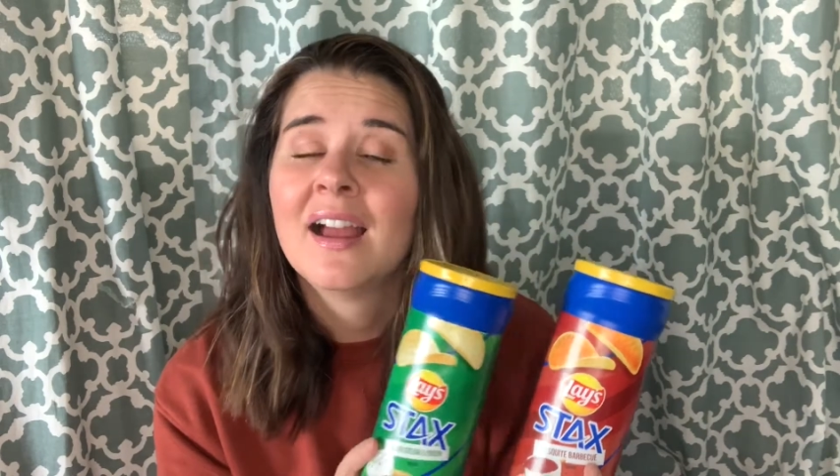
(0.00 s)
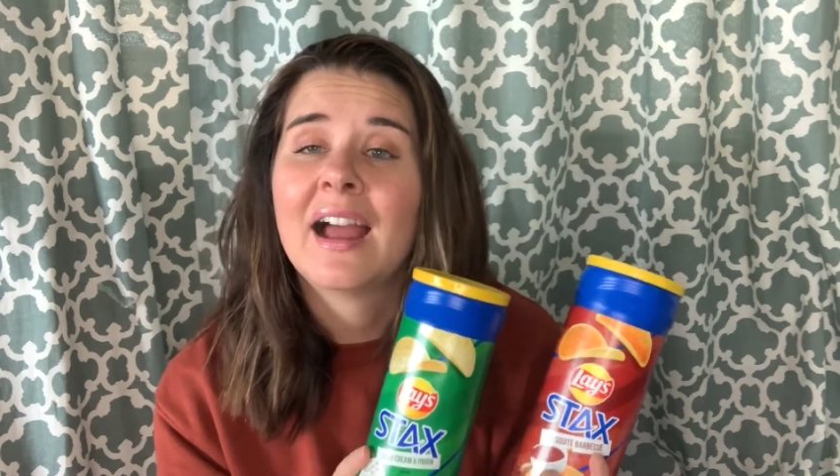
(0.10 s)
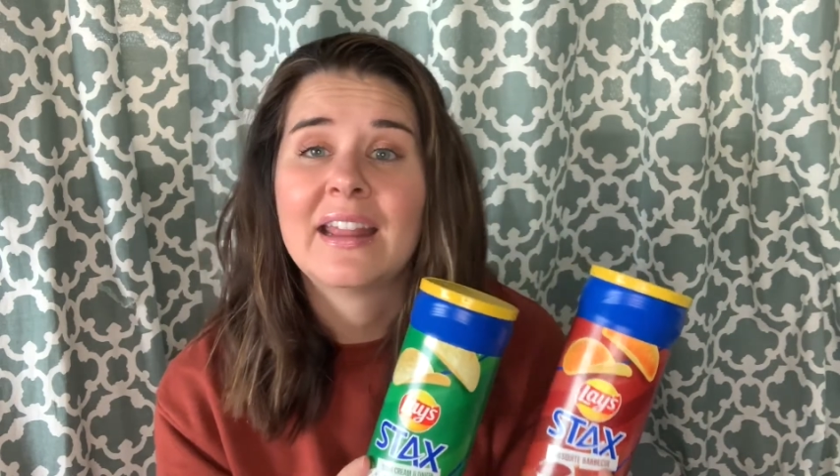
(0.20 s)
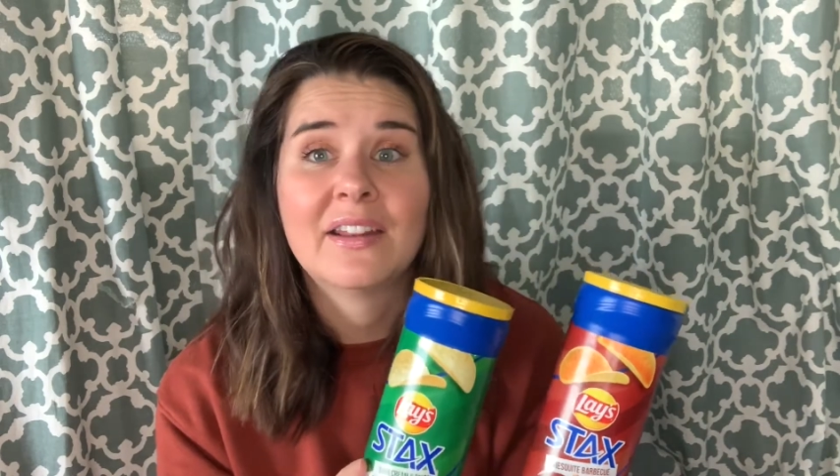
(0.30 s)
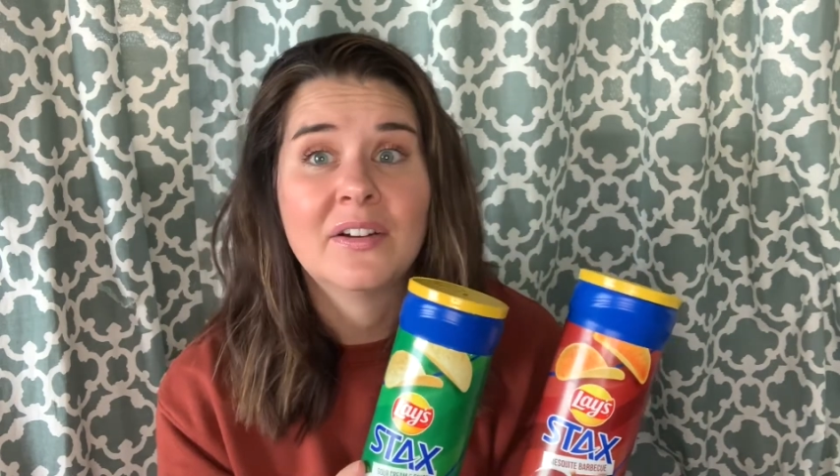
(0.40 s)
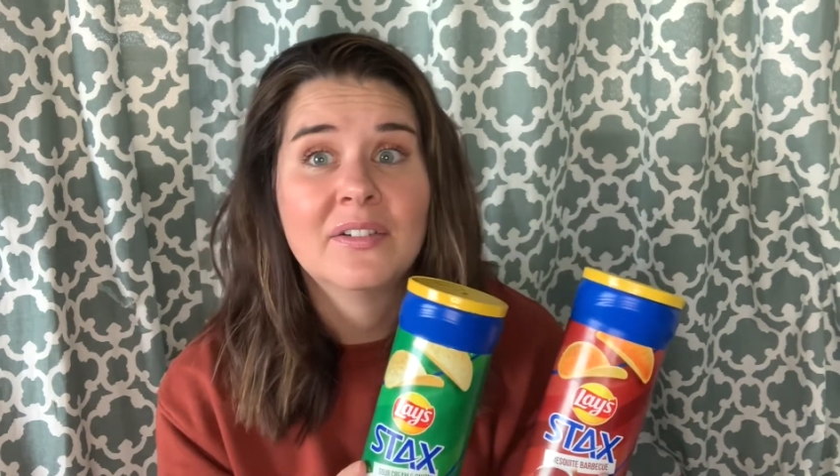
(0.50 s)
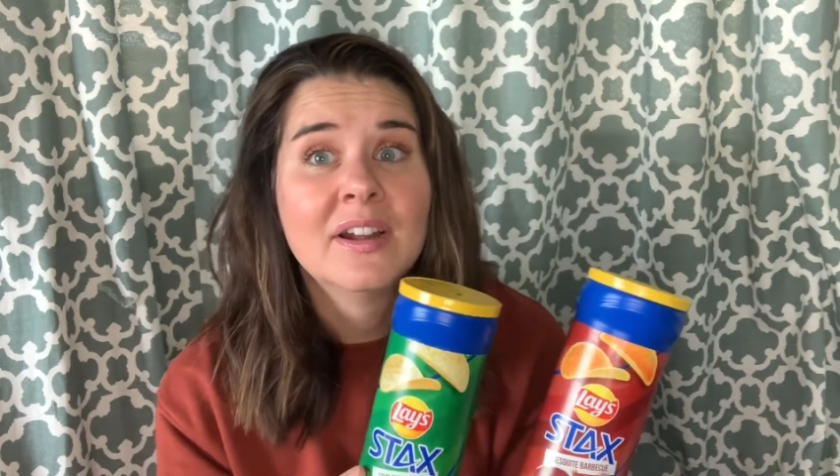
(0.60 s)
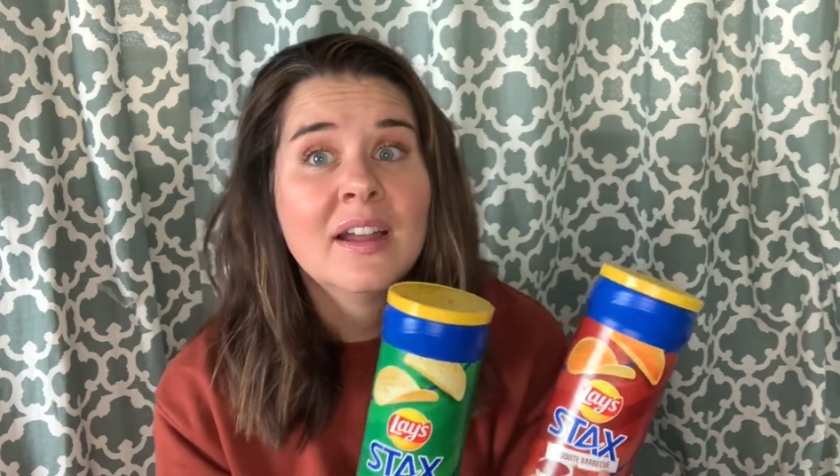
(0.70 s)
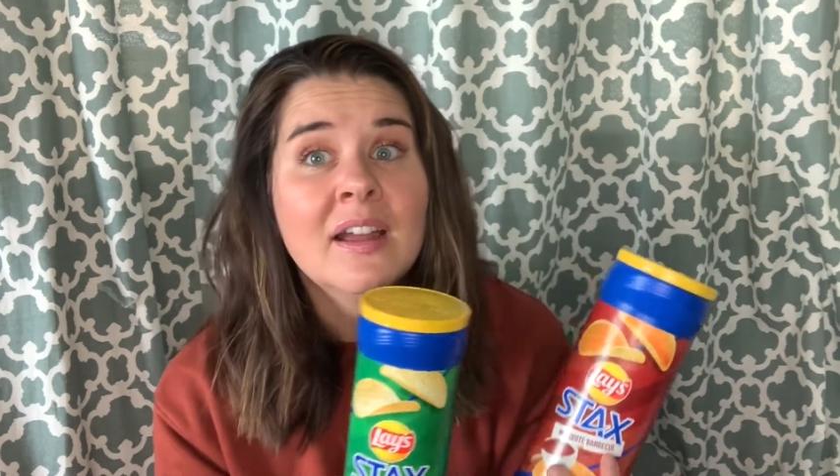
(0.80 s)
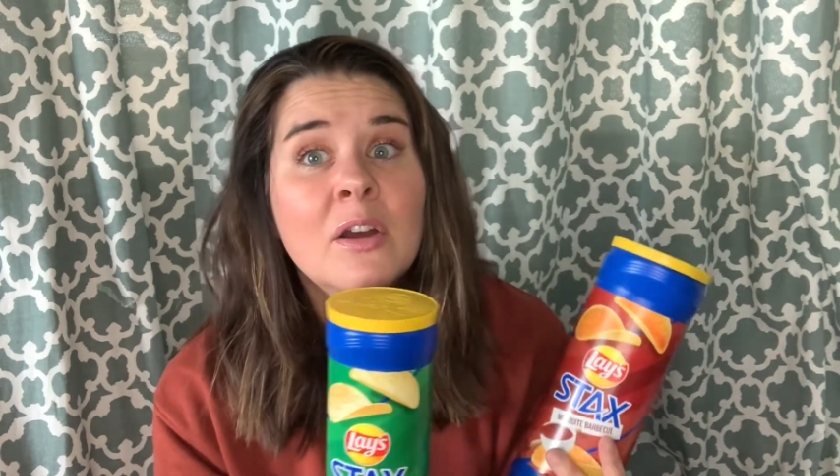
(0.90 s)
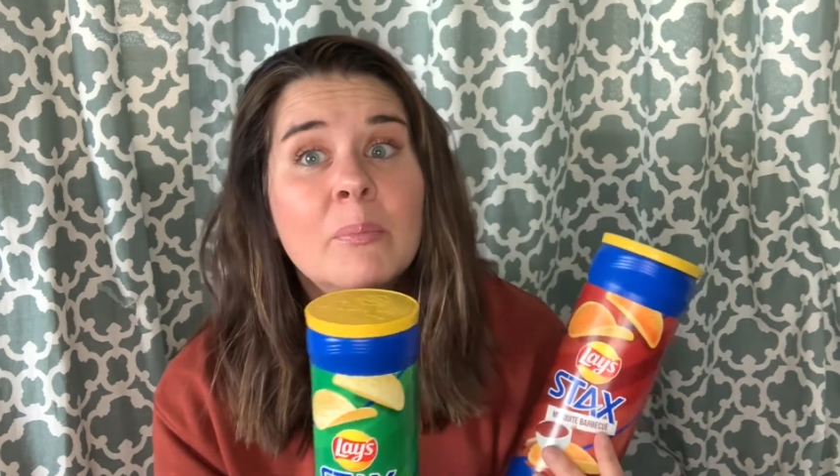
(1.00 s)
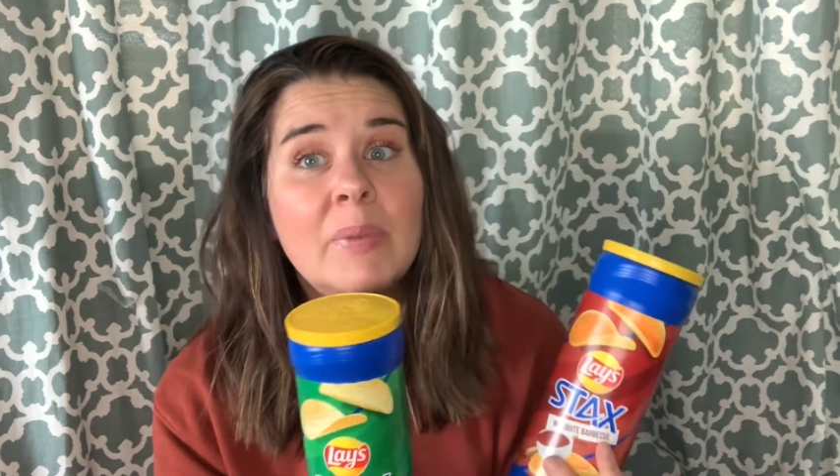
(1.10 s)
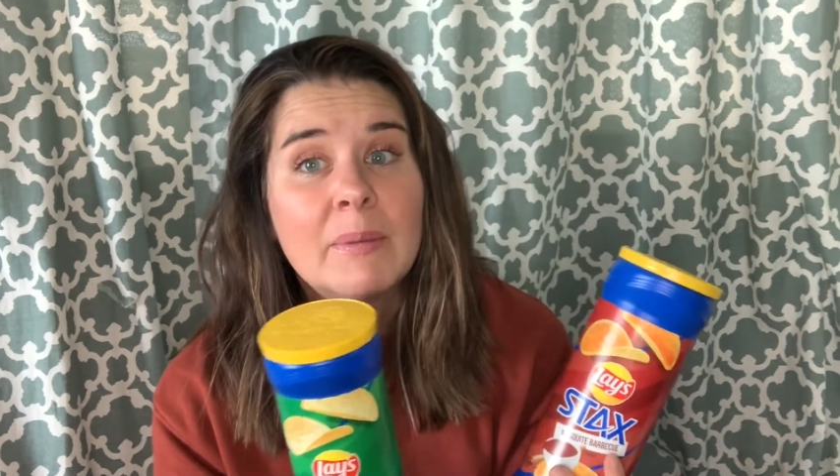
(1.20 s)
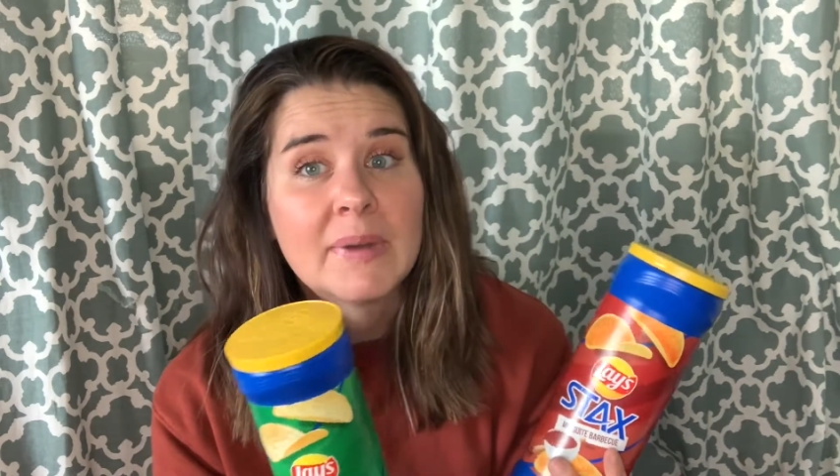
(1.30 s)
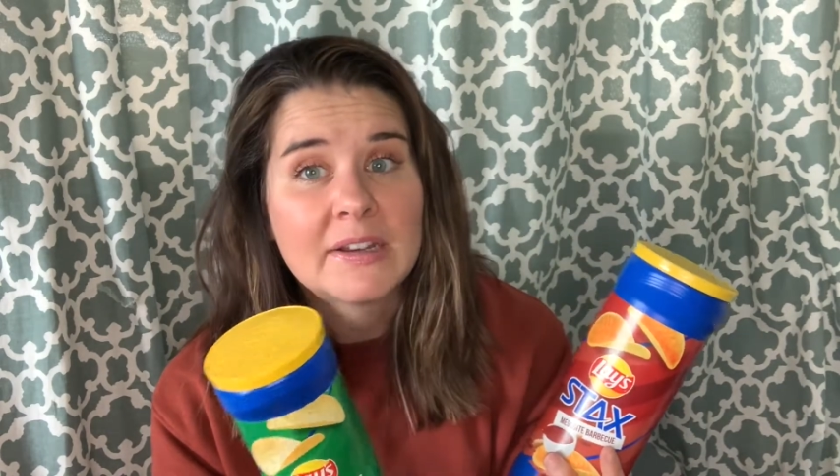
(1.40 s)
I know,
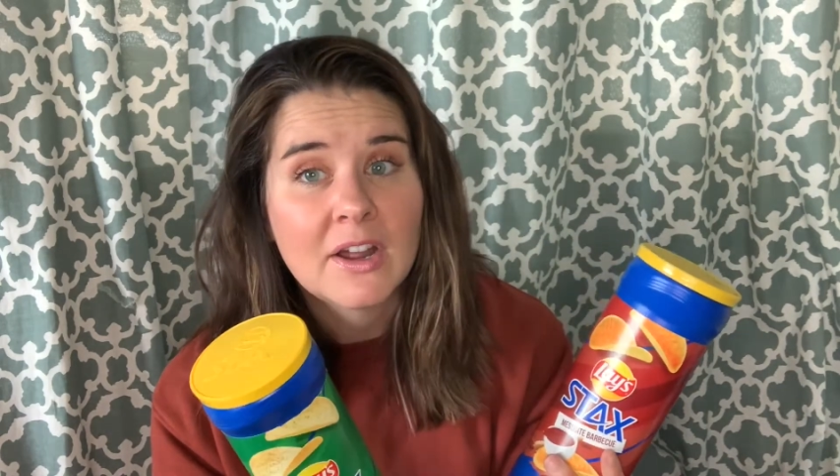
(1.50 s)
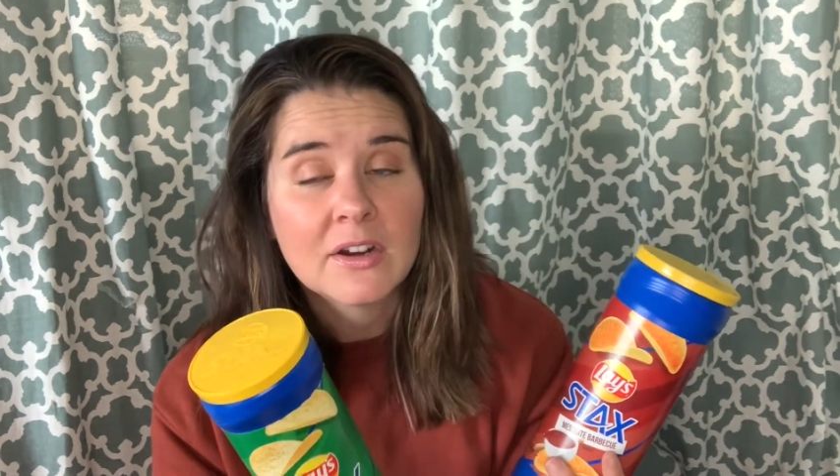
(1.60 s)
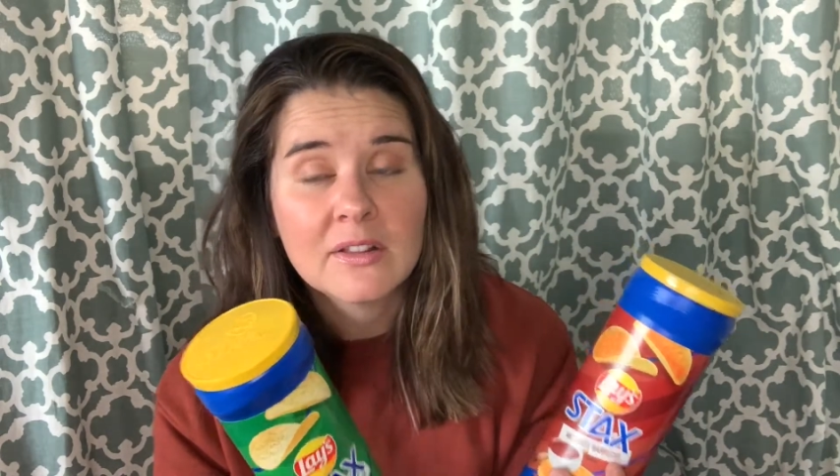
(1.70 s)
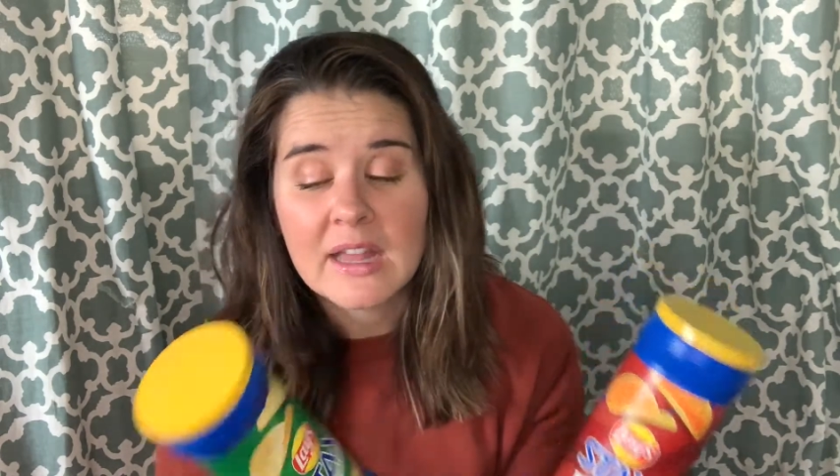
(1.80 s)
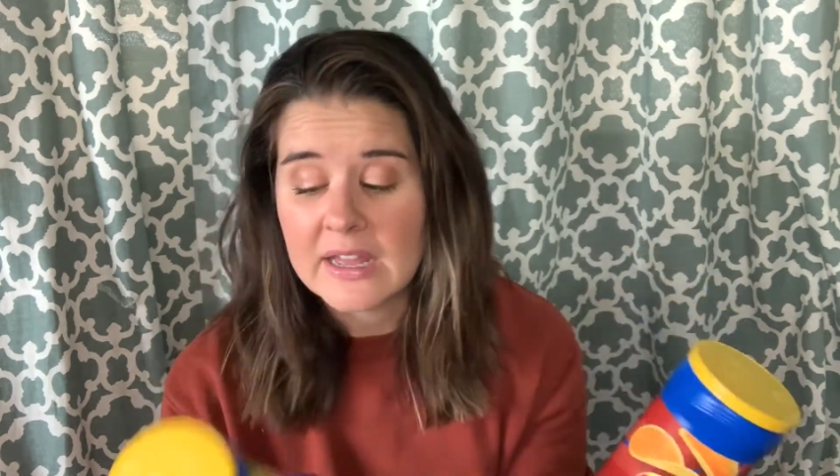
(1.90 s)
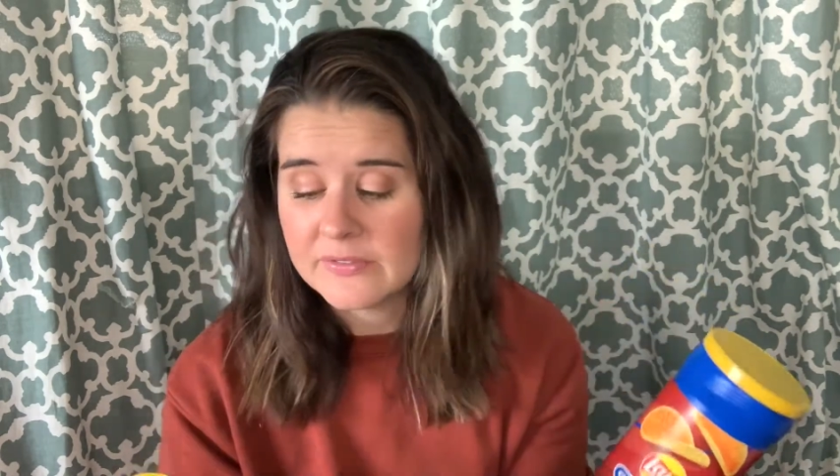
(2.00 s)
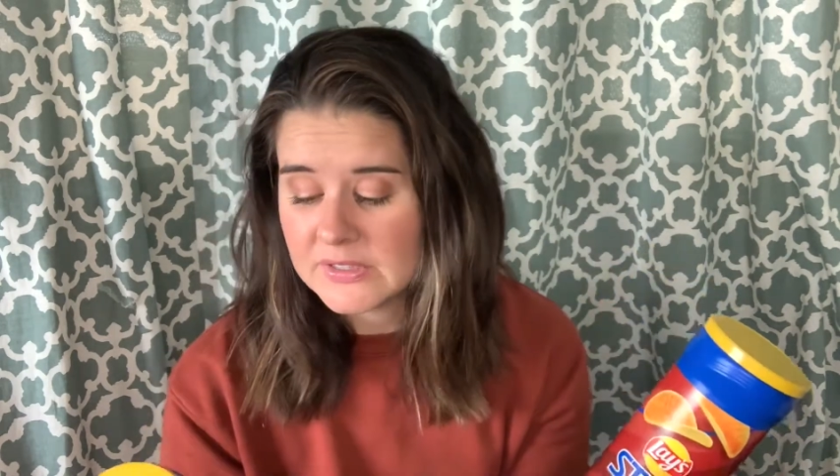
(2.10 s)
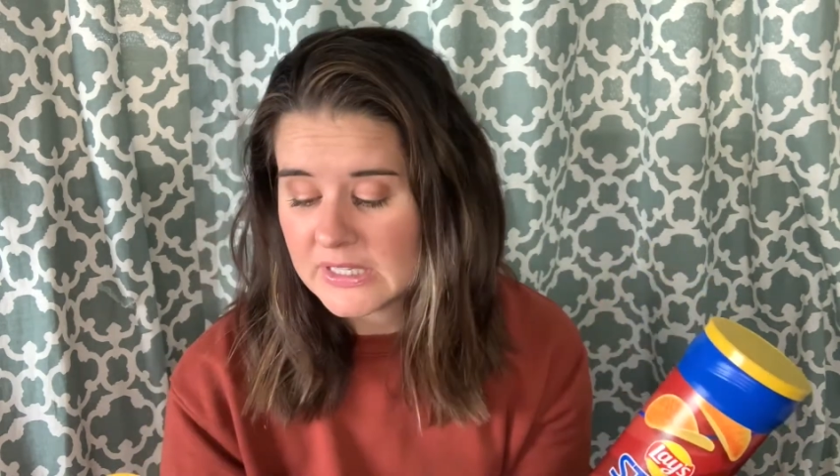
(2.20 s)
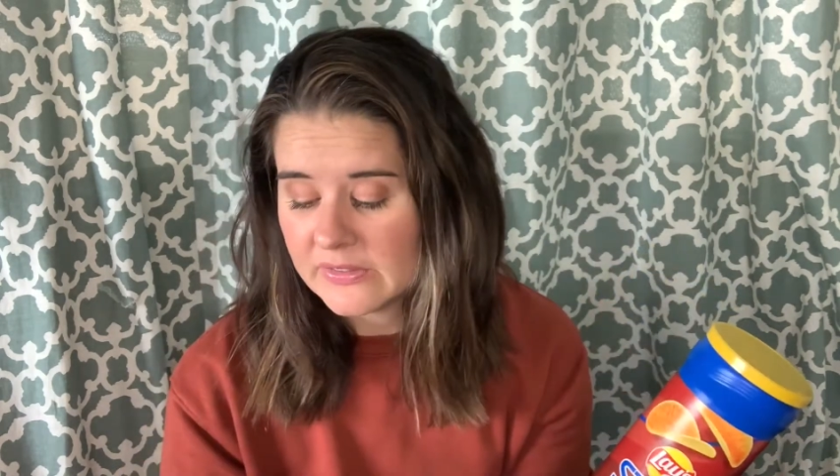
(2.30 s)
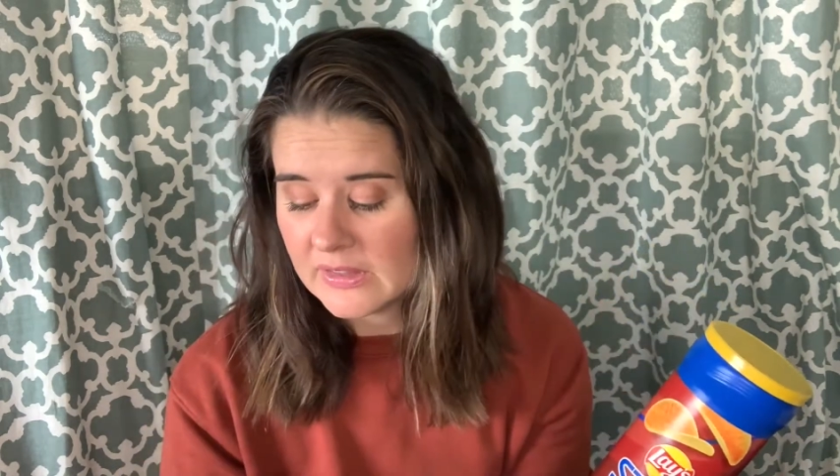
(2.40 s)
but my daughter loves